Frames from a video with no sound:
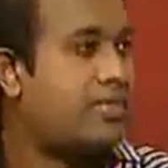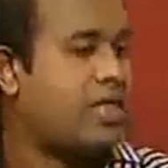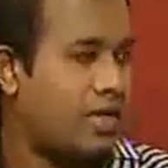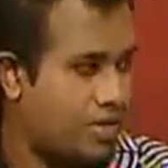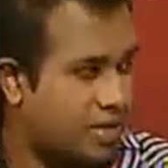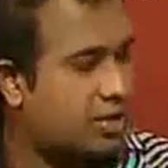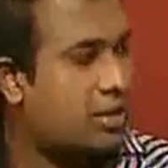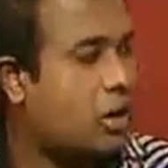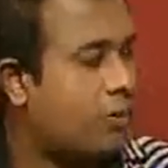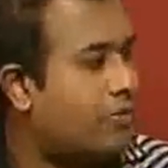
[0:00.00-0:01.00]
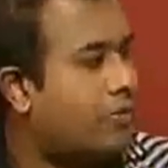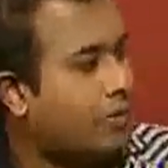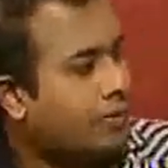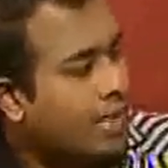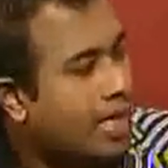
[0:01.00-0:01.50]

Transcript: So I was in the top 4.